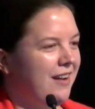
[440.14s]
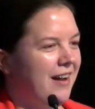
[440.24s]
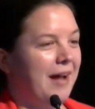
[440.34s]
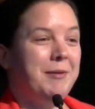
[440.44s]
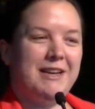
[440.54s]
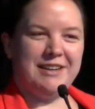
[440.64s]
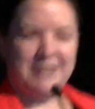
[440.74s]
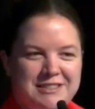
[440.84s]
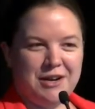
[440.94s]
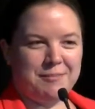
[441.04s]
I'm not
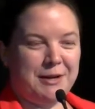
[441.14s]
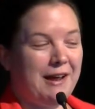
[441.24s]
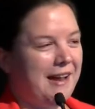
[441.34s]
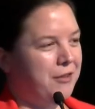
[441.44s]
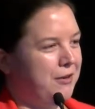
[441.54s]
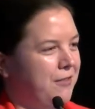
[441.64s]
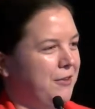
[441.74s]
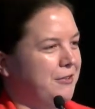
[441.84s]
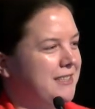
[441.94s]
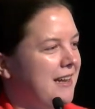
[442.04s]
here to talk about either of
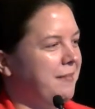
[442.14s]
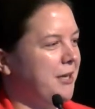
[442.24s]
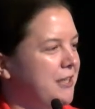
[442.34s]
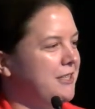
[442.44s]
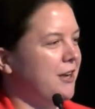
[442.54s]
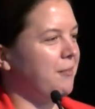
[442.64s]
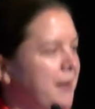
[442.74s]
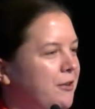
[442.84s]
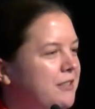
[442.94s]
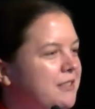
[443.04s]
those. I'm here to talk about